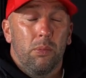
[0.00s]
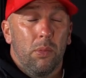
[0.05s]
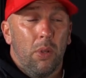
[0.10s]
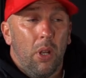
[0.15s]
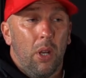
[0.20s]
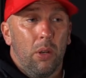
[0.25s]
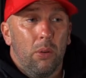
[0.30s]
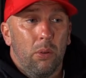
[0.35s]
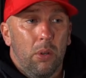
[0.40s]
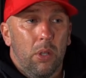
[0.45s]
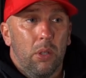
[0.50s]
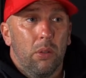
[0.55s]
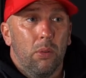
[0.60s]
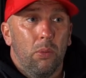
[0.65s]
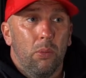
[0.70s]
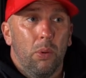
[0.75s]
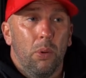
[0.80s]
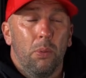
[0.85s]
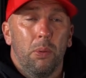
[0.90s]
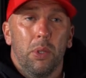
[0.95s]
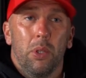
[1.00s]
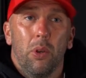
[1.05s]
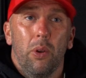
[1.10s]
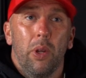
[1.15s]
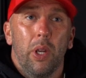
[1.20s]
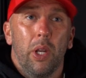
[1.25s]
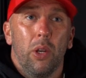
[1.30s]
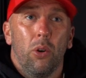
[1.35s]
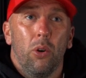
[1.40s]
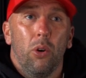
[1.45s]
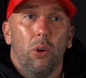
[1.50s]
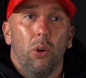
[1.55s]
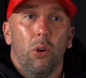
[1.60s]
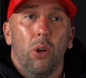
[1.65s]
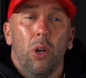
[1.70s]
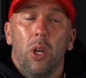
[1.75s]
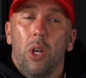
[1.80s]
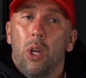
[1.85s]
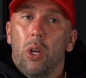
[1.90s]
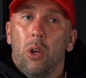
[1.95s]
like we'll be doing,
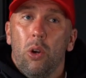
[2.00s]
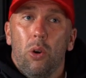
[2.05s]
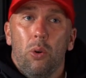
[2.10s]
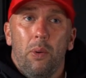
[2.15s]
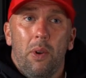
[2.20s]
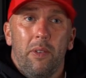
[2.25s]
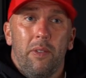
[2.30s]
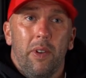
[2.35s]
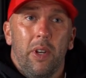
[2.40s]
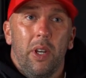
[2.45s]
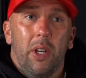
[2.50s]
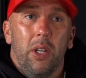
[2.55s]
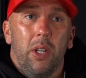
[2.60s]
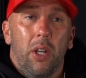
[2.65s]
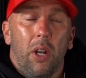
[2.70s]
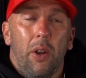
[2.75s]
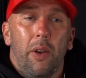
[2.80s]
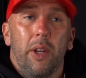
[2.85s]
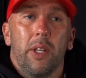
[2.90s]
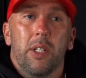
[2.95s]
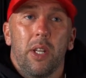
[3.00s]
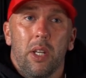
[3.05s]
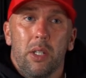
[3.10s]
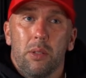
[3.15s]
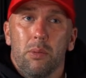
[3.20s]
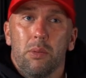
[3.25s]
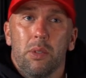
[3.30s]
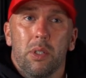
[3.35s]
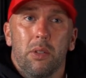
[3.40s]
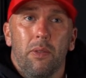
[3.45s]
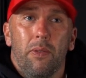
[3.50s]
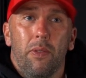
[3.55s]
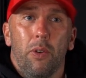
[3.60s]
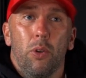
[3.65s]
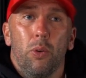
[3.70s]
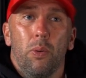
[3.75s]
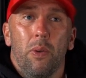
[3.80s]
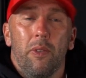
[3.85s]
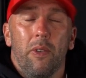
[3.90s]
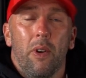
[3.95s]
or whether, you know, they take some
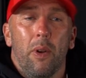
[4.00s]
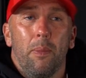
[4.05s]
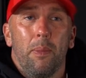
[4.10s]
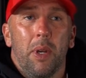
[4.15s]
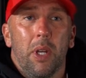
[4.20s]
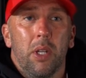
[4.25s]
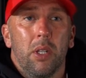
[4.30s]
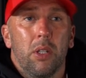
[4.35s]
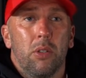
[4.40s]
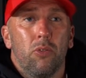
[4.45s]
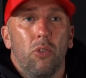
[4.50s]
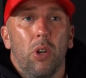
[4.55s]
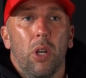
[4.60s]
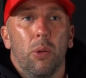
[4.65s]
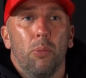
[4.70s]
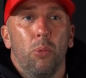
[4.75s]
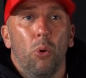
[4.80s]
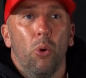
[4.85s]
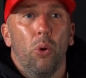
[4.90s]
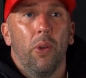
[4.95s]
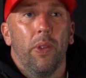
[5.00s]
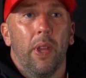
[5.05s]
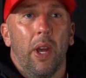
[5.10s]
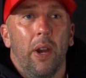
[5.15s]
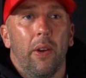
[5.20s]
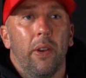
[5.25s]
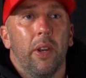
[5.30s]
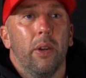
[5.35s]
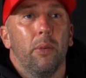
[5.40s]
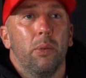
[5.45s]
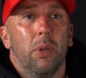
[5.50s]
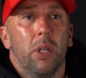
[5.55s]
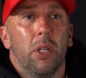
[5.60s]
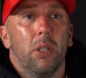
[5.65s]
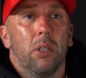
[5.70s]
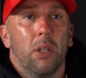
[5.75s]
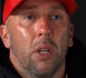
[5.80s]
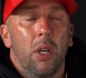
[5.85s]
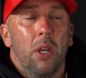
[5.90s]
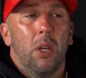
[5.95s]
food with them. It's really important now that
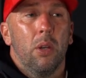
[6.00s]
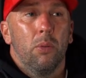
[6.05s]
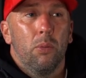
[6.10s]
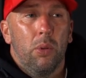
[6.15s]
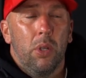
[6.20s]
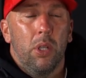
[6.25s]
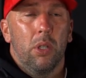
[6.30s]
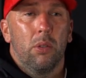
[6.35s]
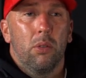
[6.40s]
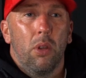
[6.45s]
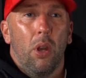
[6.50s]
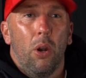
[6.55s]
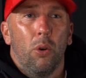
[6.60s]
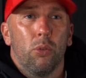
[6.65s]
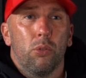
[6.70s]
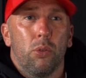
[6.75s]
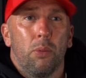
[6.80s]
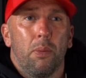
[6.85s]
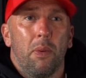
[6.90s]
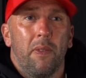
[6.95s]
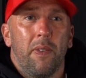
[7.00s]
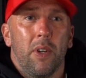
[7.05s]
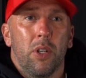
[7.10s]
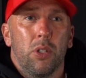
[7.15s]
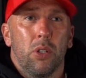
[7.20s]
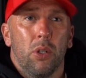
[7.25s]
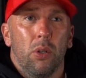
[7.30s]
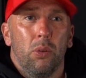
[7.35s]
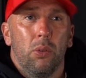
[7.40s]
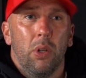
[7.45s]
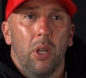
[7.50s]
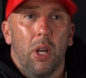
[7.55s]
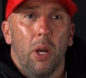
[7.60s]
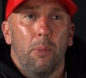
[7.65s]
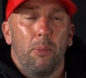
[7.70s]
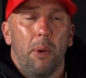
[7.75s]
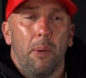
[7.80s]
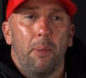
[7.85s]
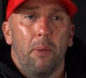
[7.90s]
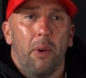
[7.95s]
we ultra professional in
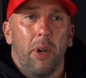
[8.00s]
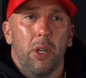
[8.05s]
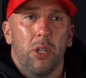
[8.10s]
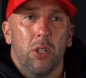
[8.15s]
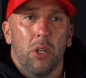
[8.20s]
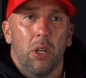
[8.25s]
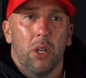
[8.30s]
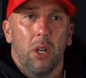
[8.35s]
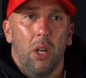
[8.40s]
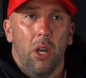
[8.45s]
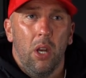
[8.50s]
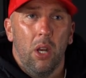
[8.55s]
our preparation.